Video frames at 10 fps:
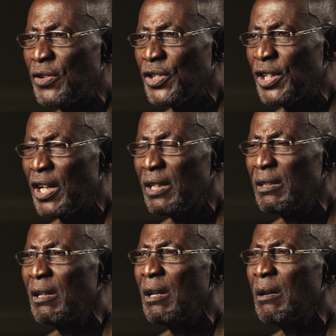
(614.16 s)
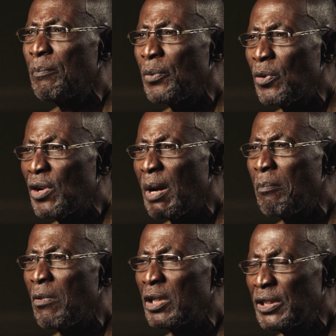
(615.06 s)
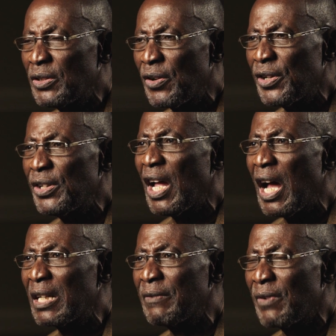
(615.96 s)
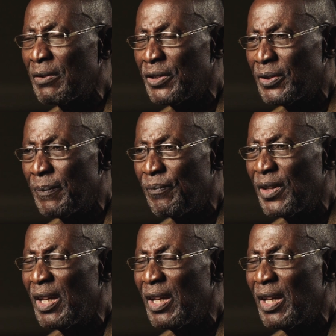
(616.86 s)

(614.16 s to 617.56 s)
consider program monitoring and evaluation.